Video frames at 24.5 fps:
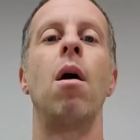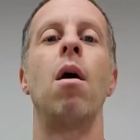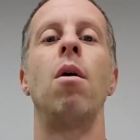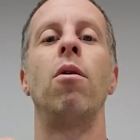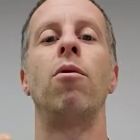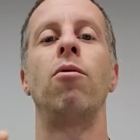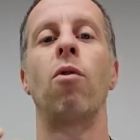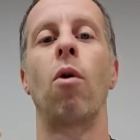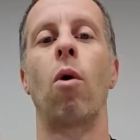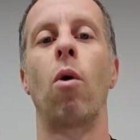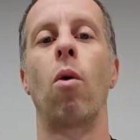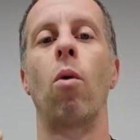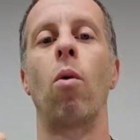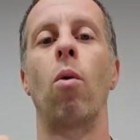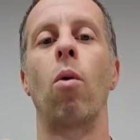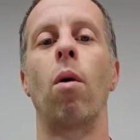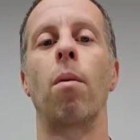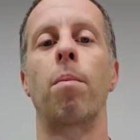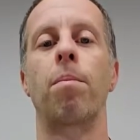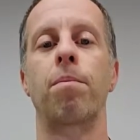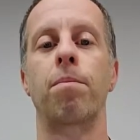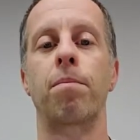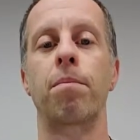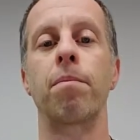
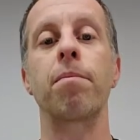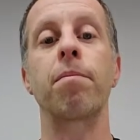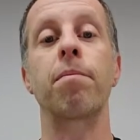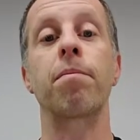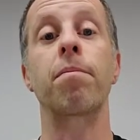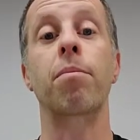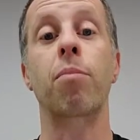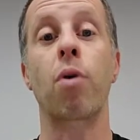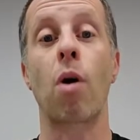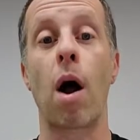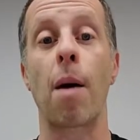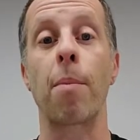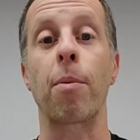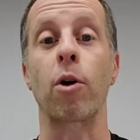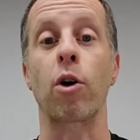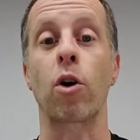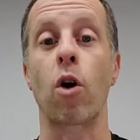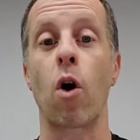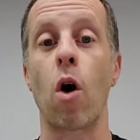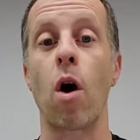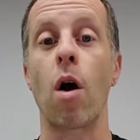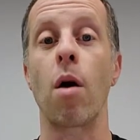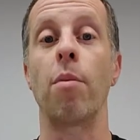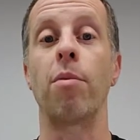So proper
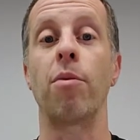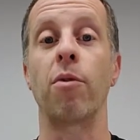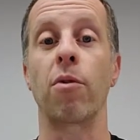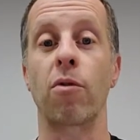carbs